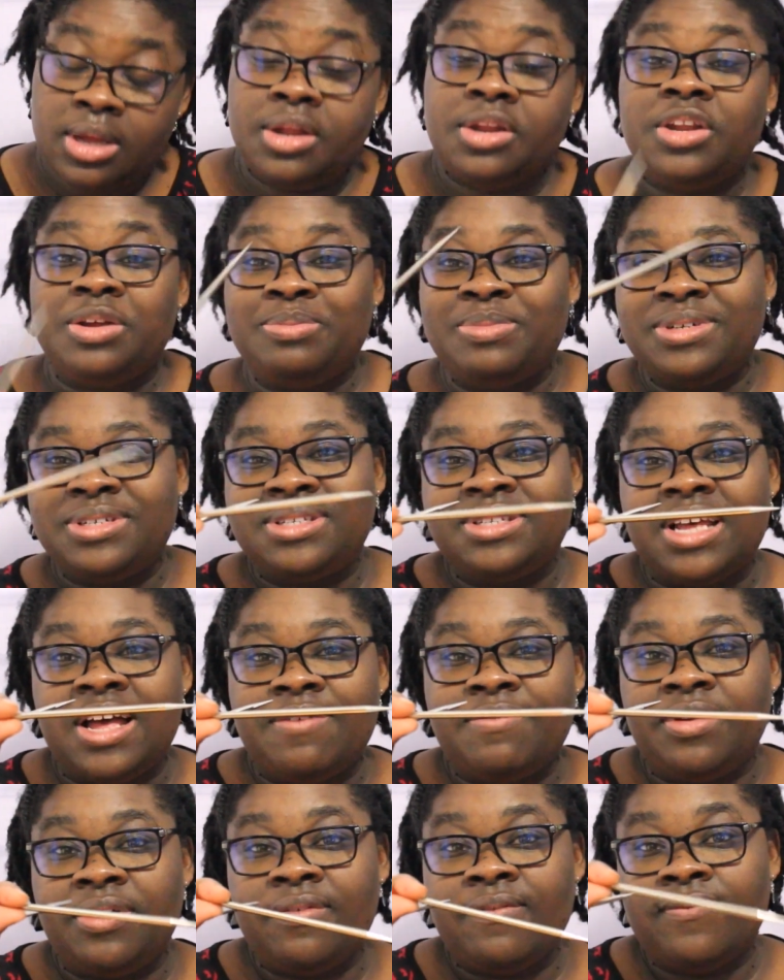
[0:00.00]
number
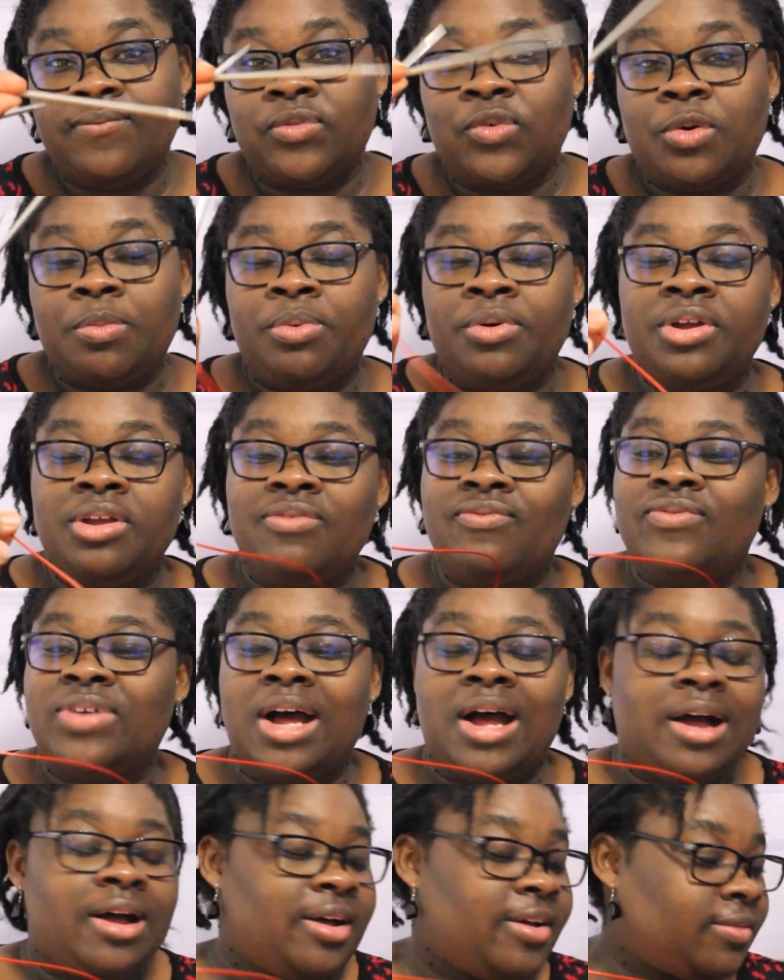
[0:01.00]
7,
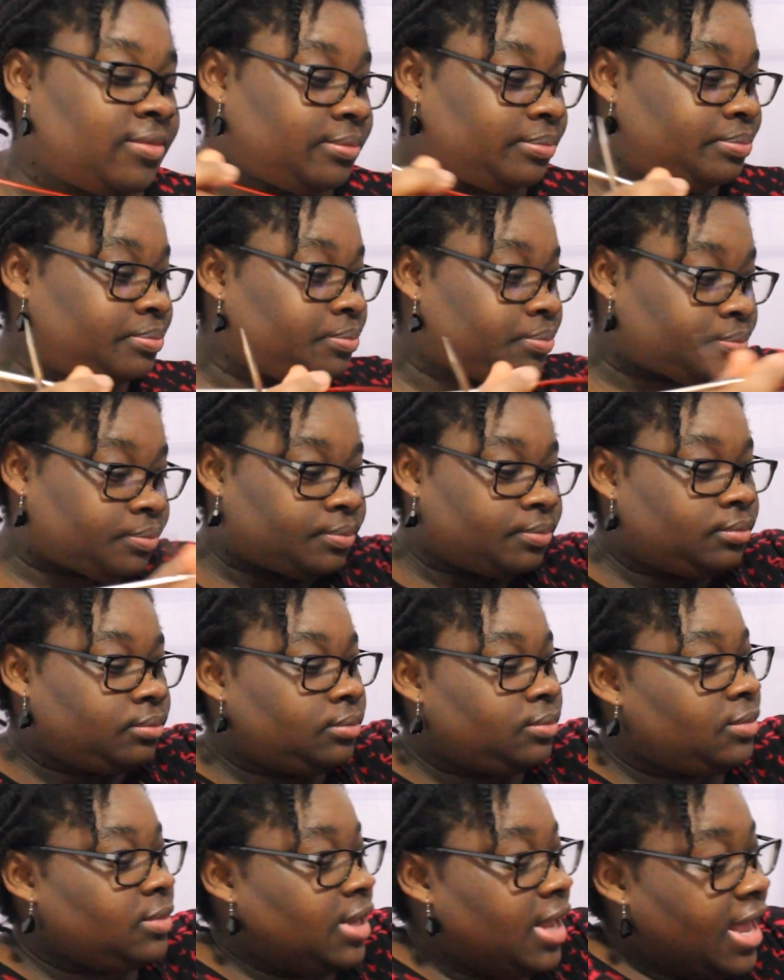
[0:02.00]
4.5.
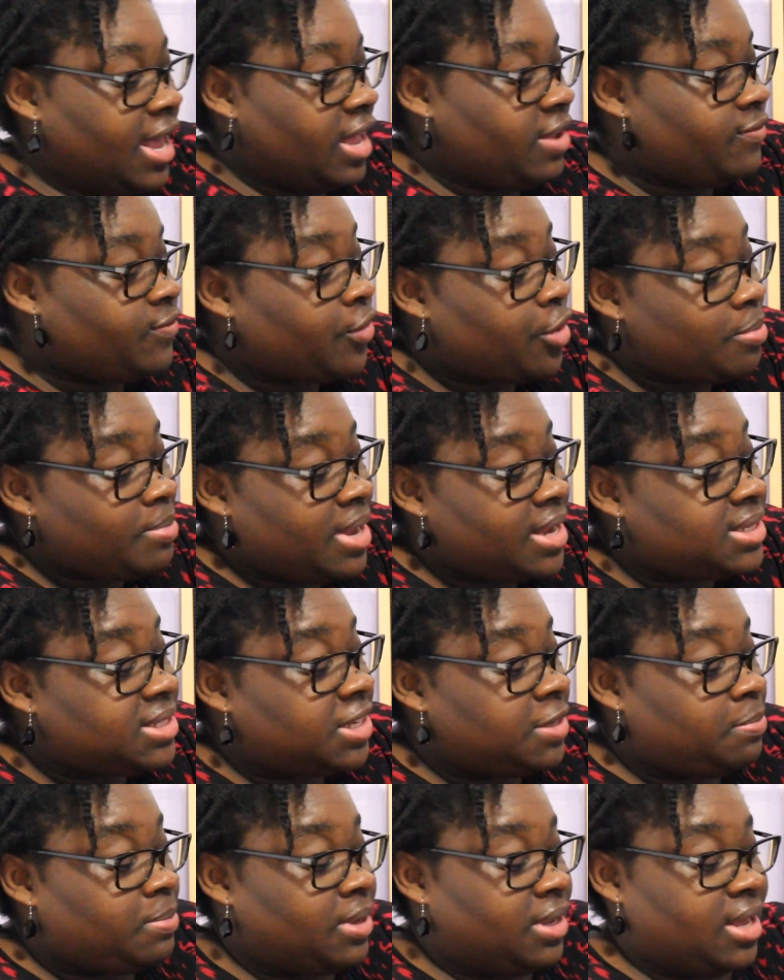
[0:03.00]
And for my
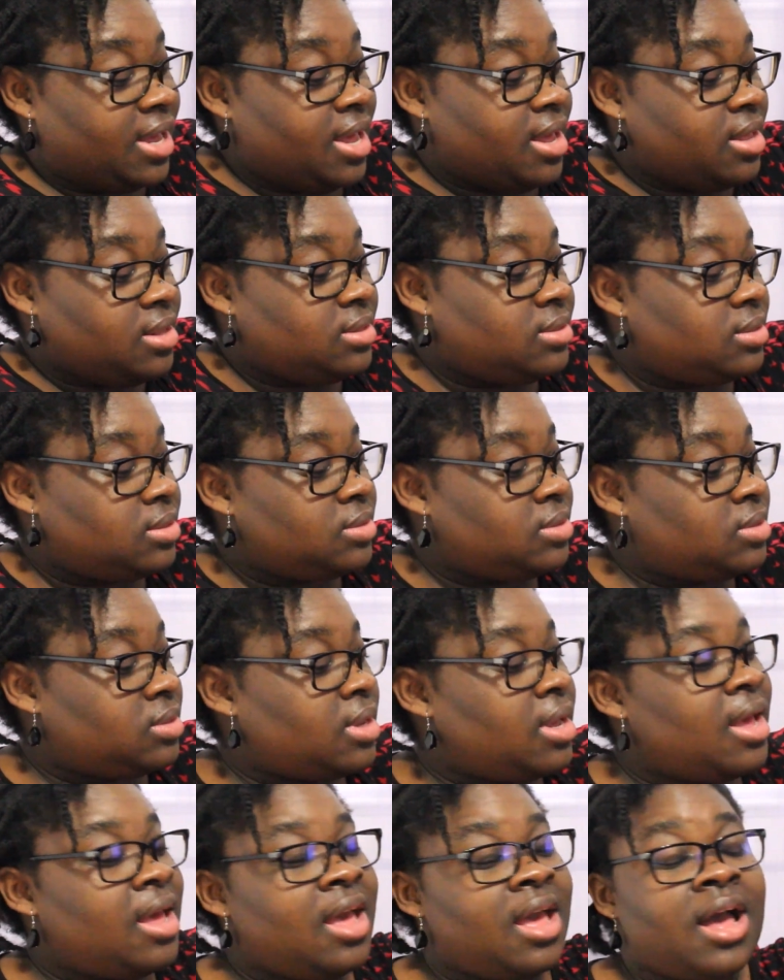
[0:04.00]
DPN,
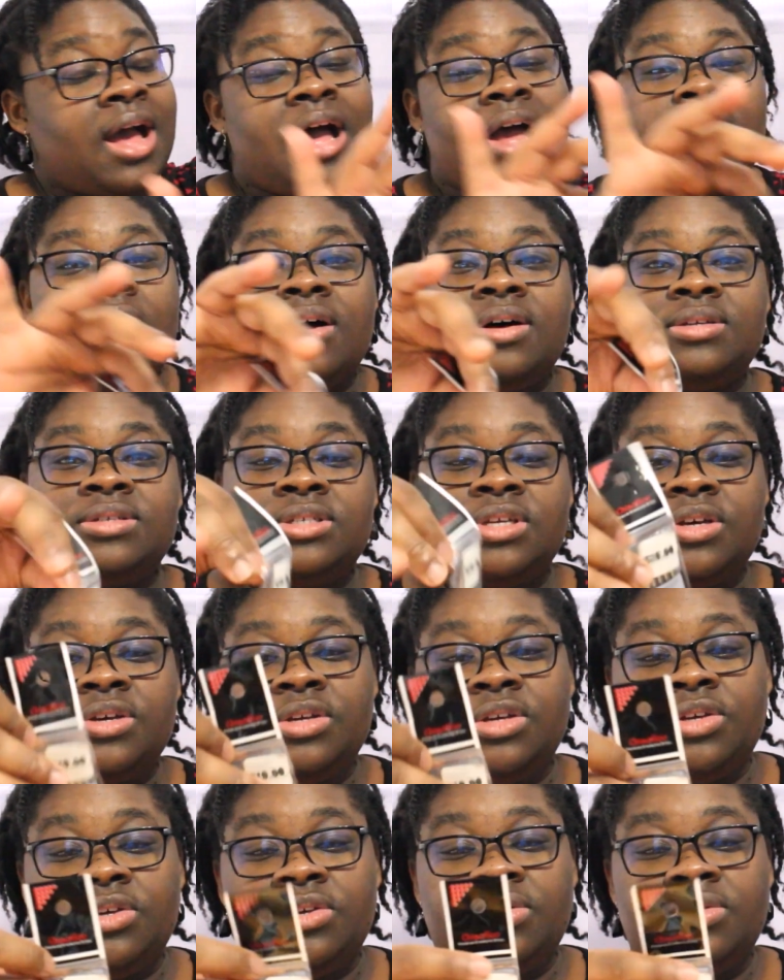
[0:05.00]
I also
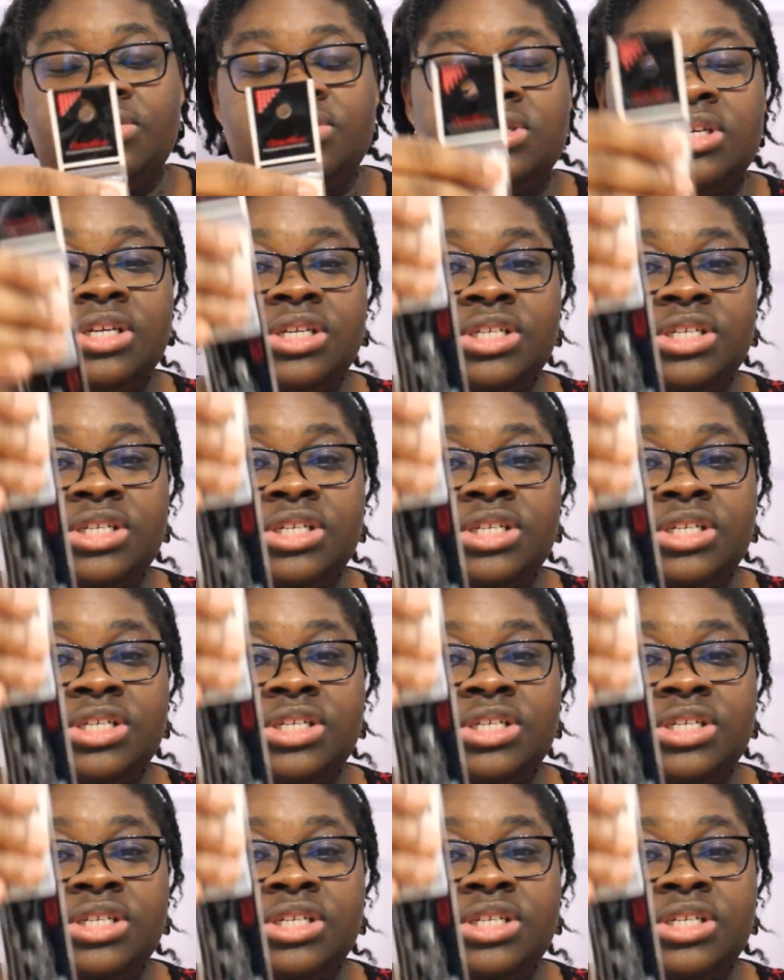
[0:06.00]
used